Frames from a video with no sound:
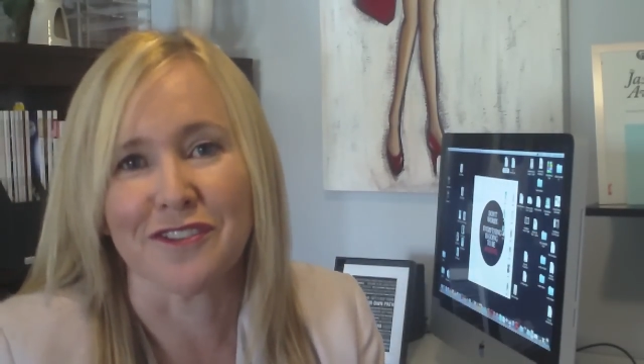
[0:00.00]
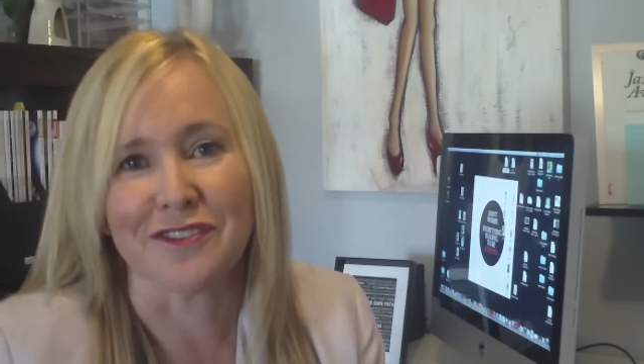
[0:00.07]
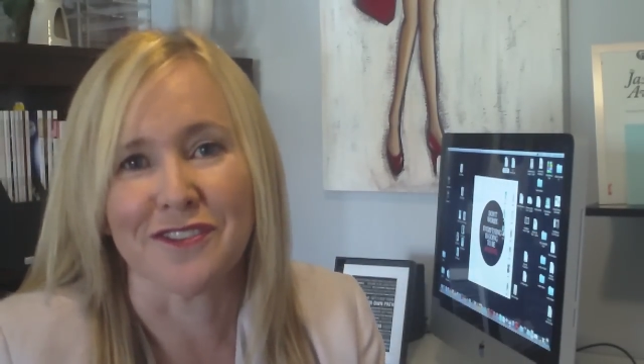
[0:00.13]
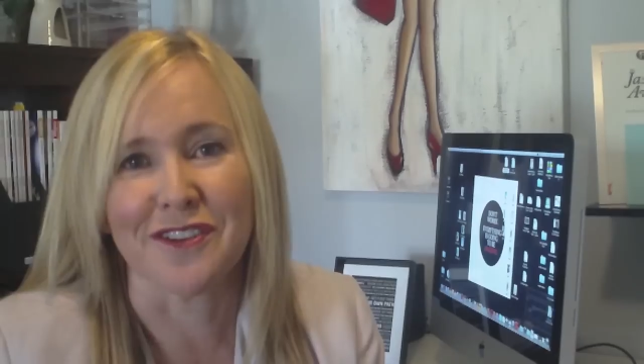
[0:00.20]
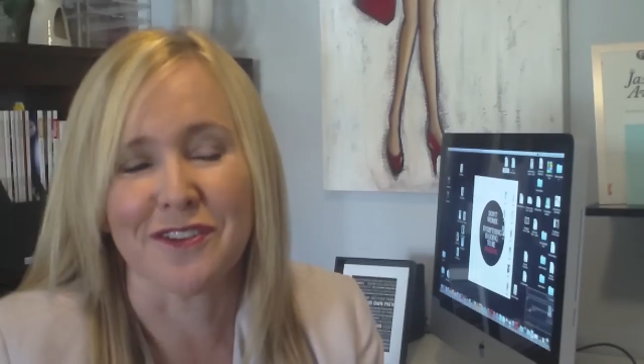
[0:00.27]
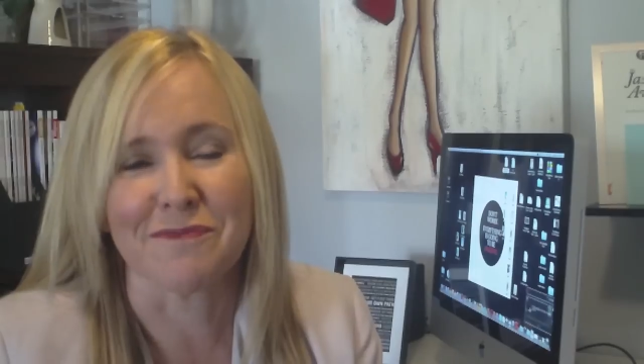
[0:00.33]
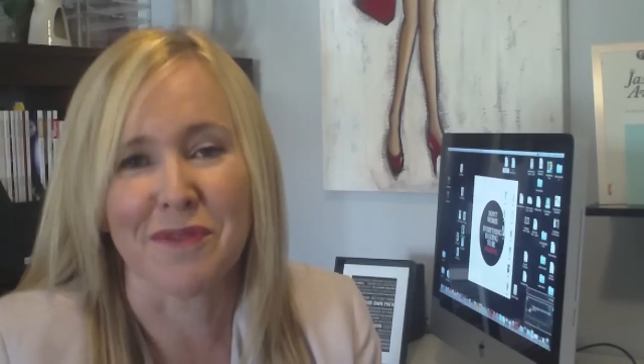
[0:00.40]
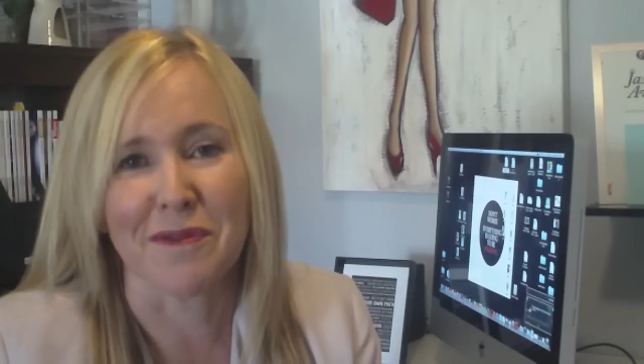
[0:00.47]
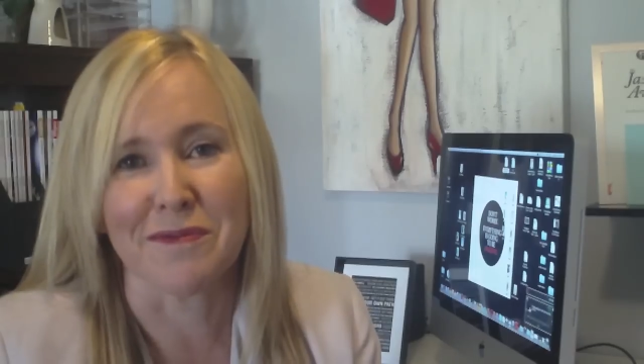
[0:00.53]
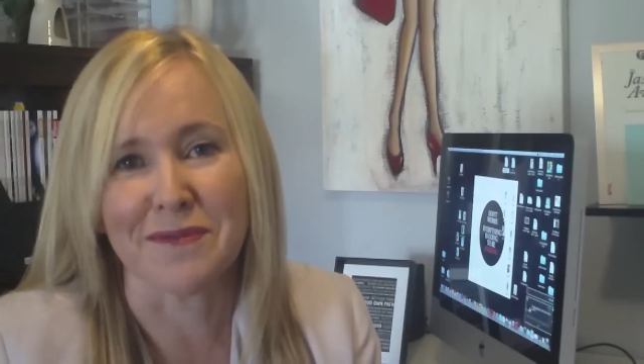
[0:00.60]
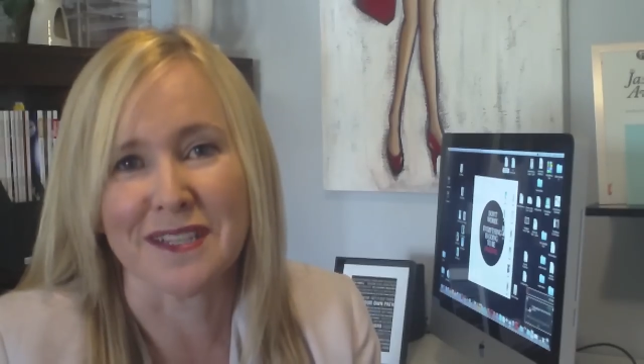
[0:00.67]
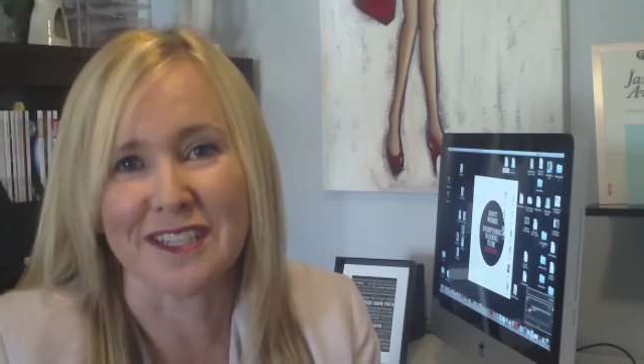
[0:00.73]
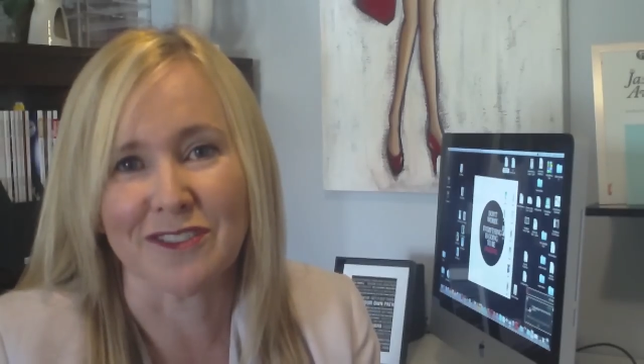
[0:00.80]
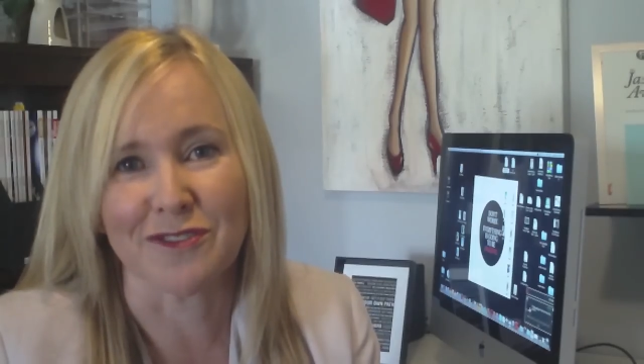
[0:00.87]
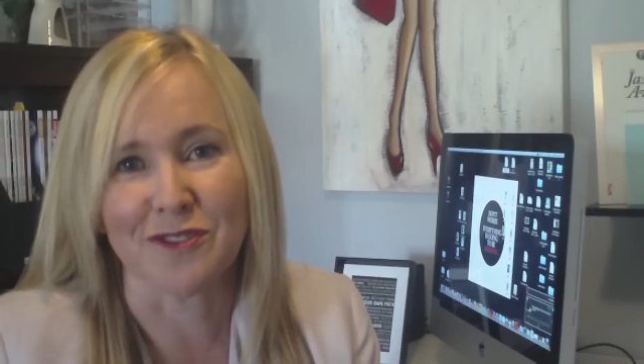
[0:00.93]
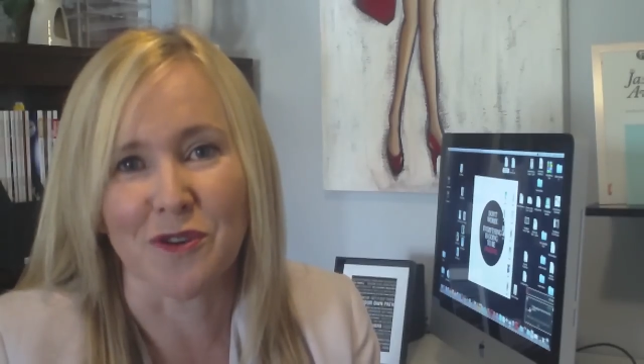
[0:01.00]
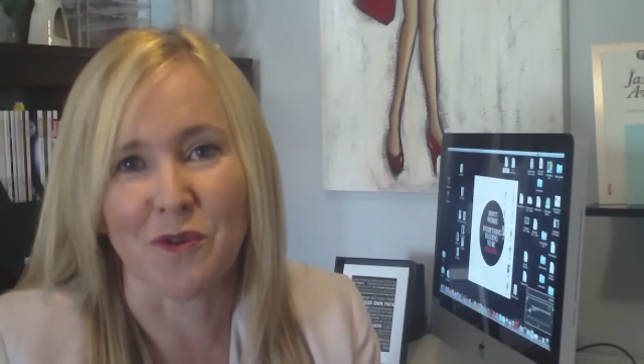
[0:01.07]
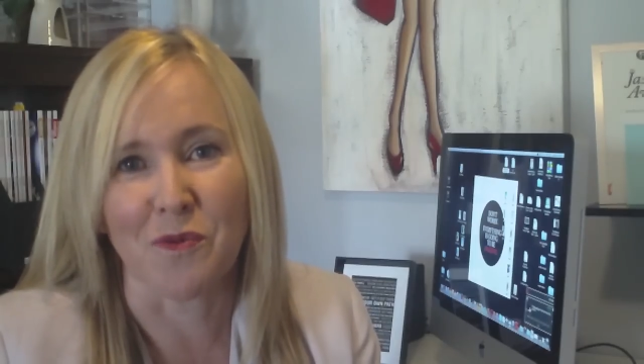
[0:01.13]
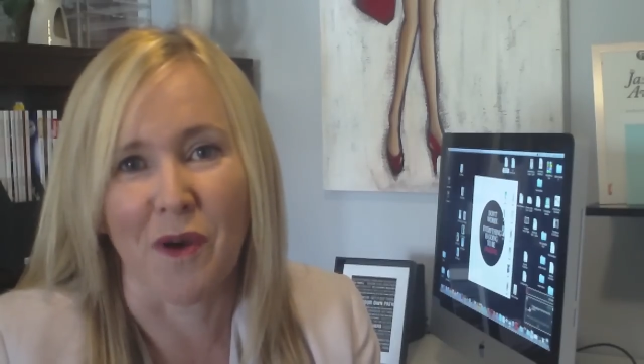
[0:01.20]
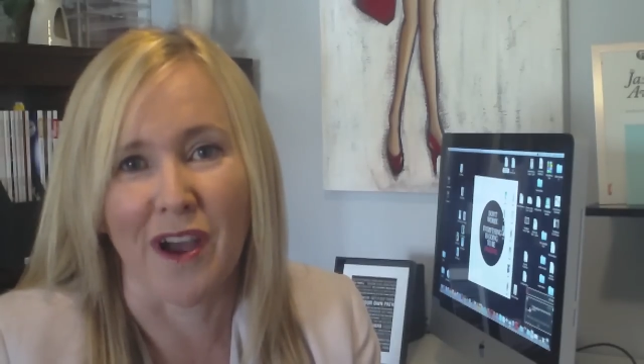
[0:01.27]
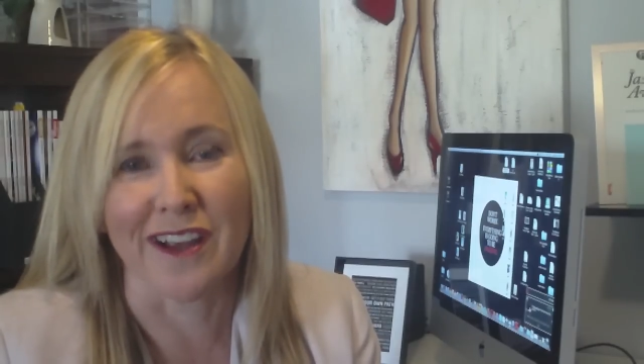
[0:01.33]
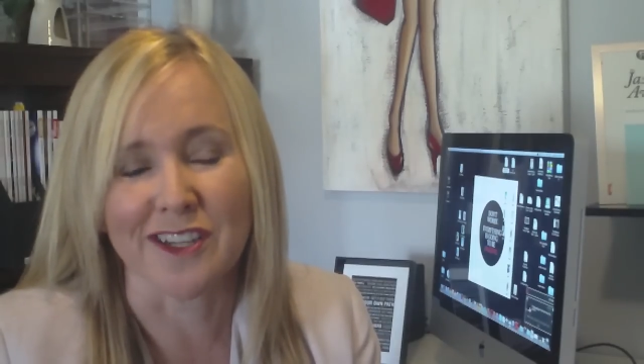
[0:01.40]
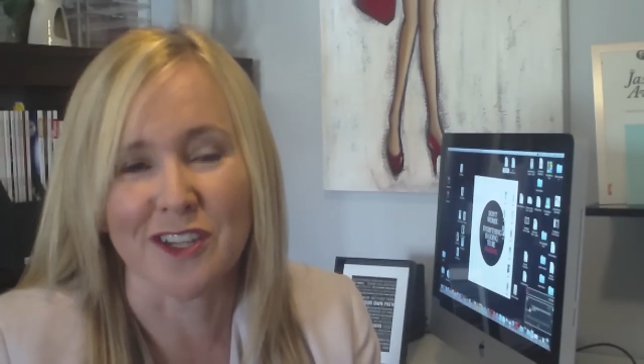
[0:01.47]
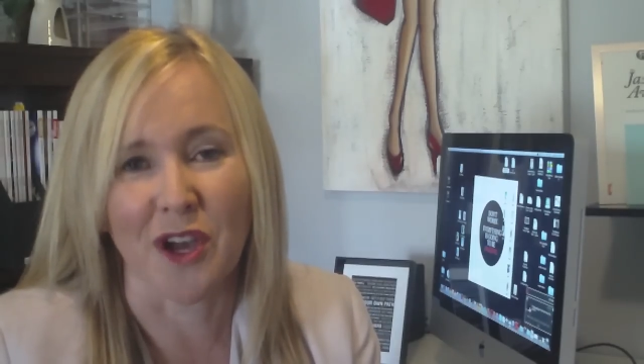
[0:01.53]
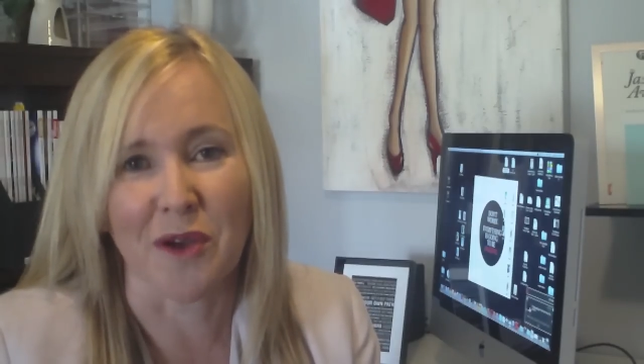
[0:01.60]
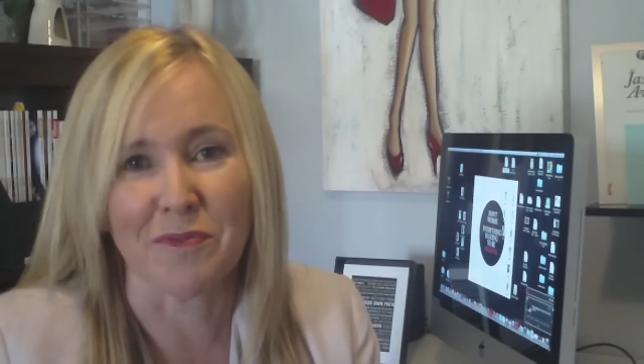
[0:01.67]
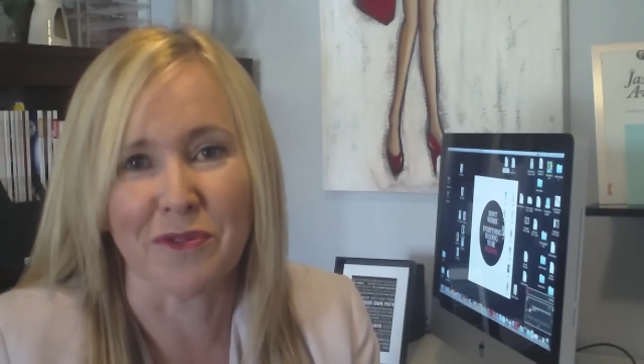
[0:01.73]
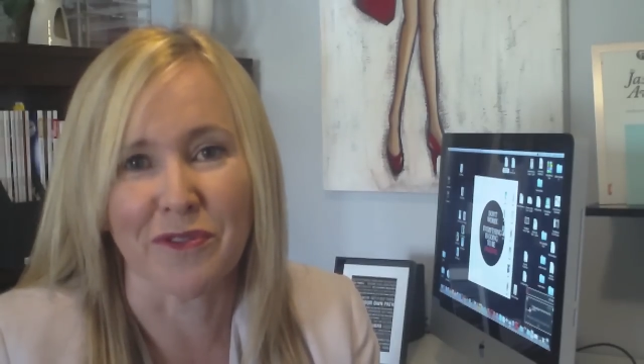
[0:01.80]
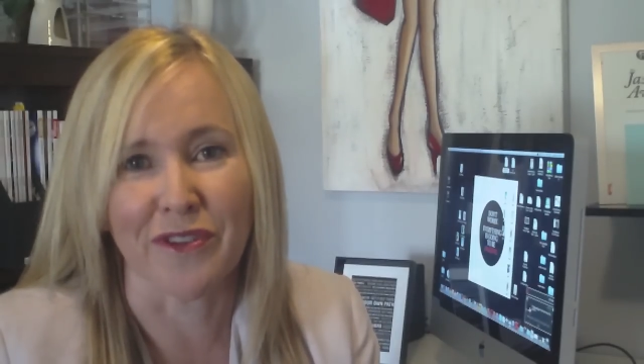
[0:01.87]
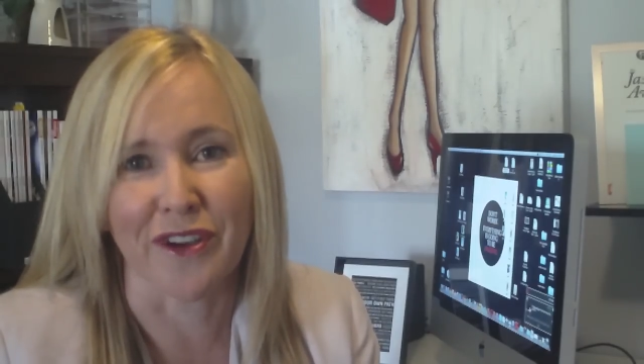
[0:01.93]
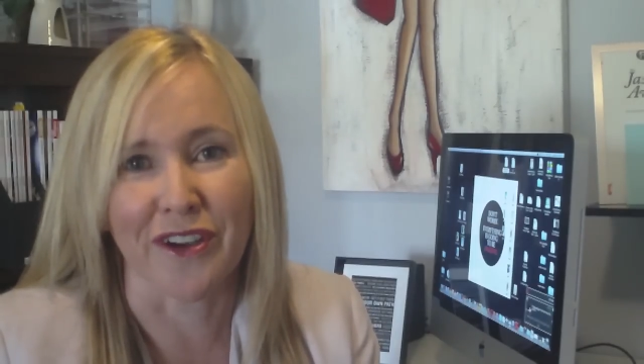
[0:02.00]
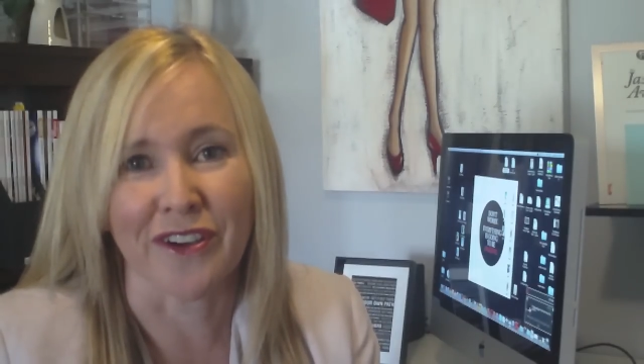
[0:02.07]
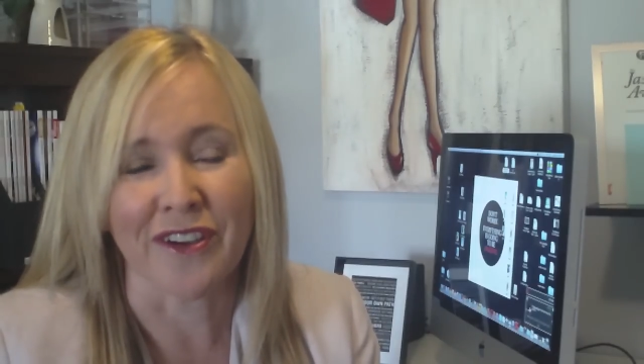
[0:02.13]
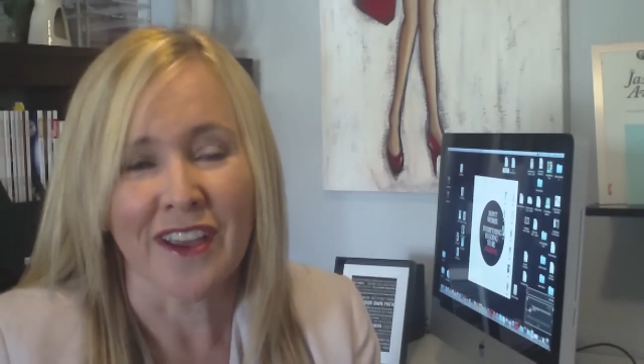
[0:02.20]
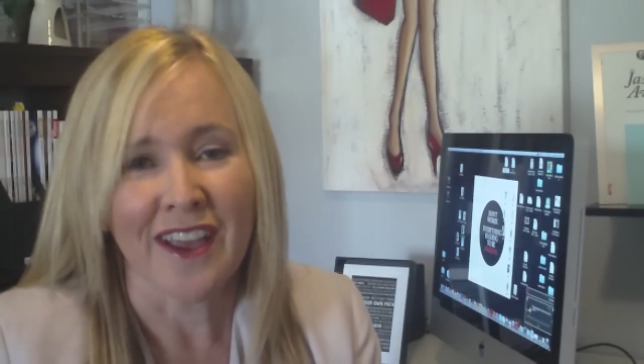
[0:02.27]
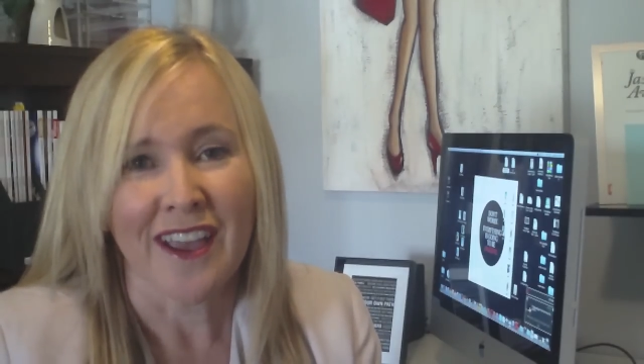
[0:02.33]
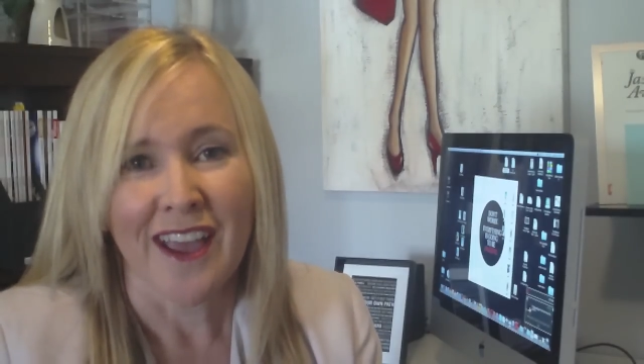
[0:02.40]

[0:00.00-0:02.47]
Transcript: You could probably still do a white top although